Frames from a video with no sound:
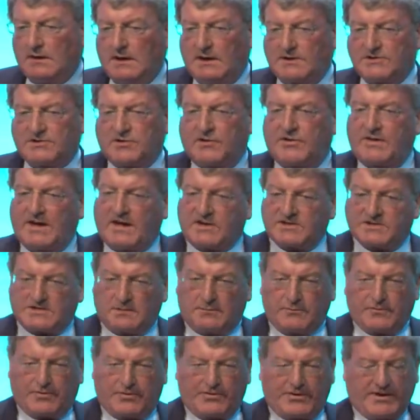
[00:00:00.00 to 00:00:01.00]
And so there are
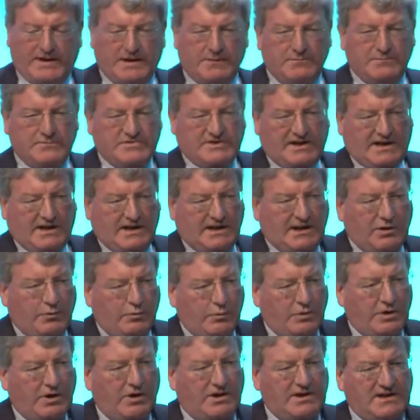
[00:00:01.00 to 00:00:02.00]
some of the themes that I think
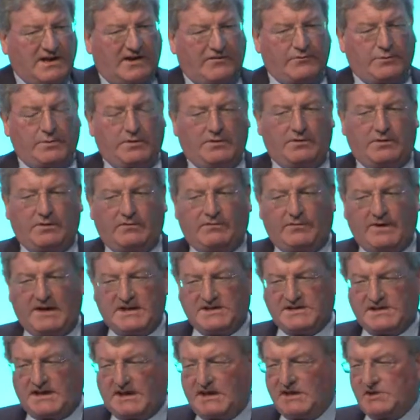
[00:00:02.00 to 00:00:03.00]
we're going to have to be
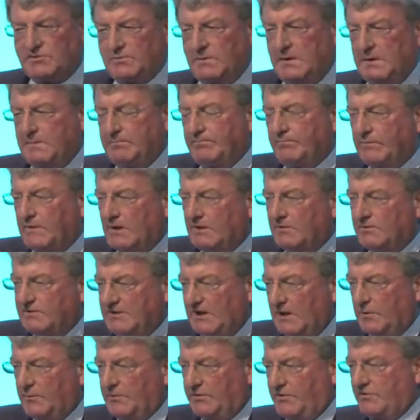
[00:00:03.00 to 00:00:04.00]
facing as we
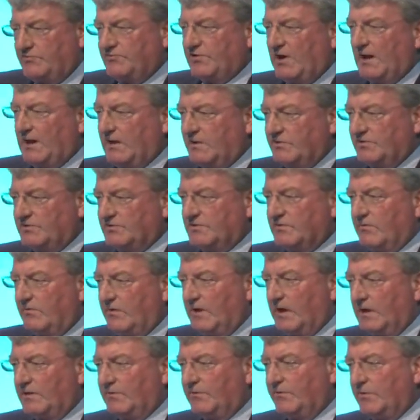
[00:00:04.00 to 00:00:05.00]
deal with the challenges of the
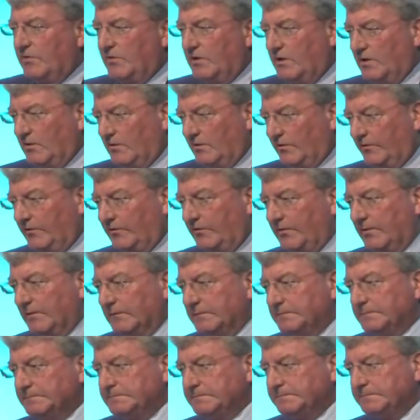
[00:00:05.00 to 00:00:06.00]
next few years.
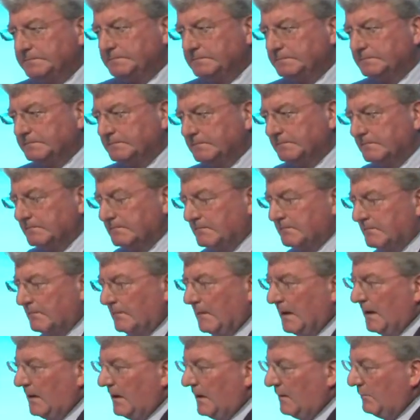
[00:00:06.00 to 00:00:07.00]

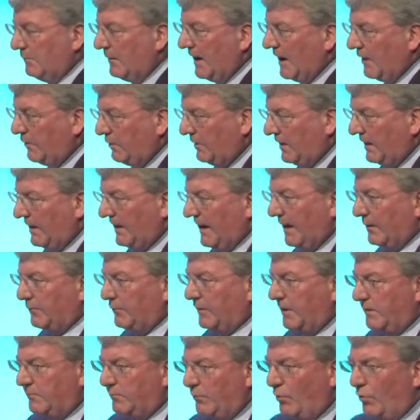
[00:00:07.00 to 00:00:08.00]
And Mike will
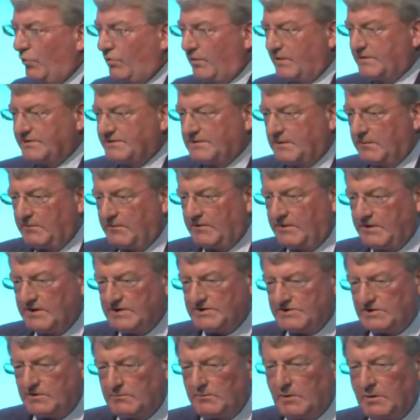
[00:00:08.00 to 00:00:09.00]
elaborate more on some of
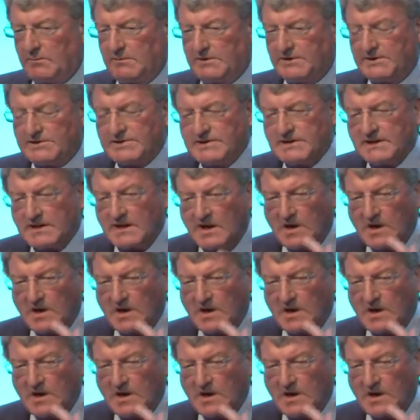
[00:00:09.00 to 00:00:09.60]
these in a moment.